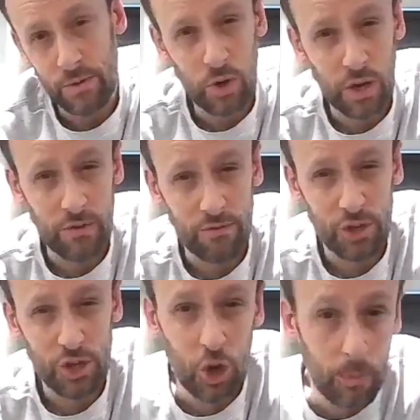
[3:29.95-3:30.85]
I'm
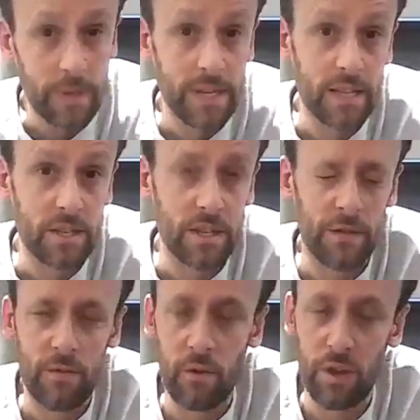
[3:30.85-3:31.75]
talking shopping
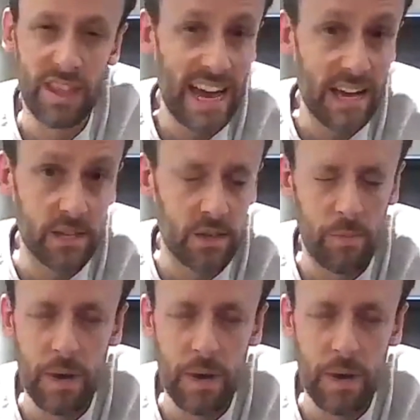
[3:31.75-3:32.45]
centres for thousands